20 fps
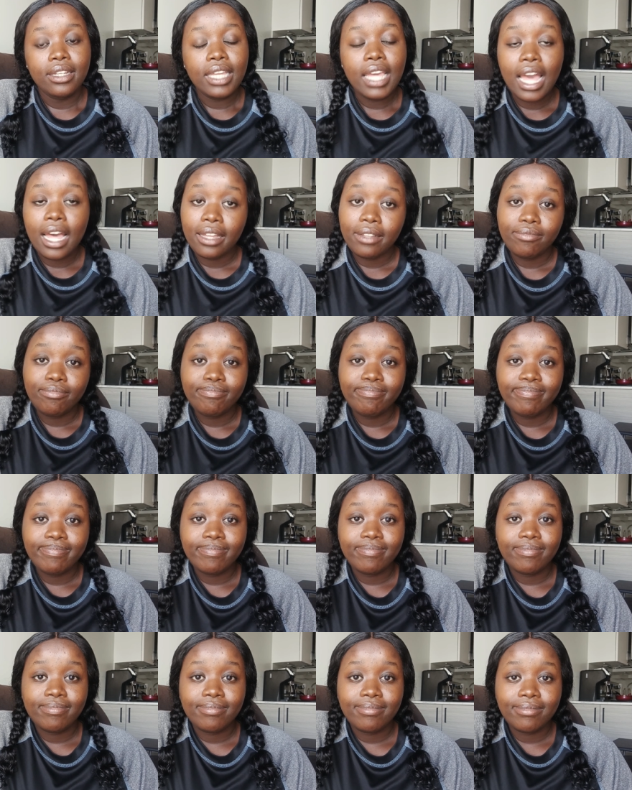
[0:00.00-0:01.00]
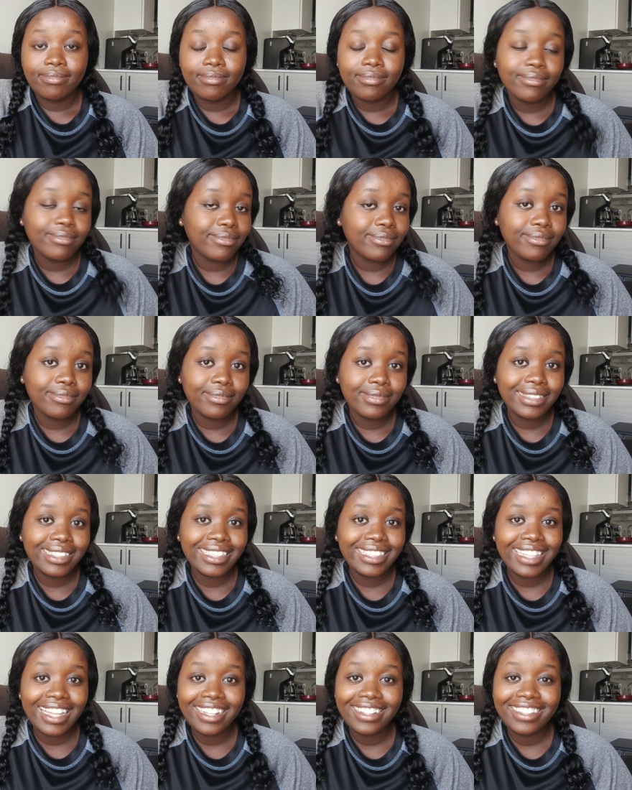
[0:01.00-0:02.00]
yeah
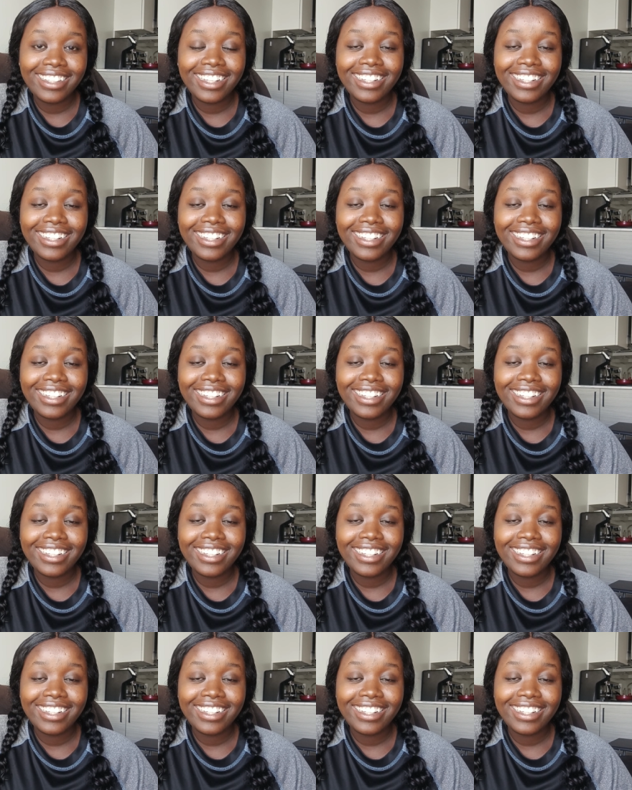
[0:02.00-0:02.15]
that's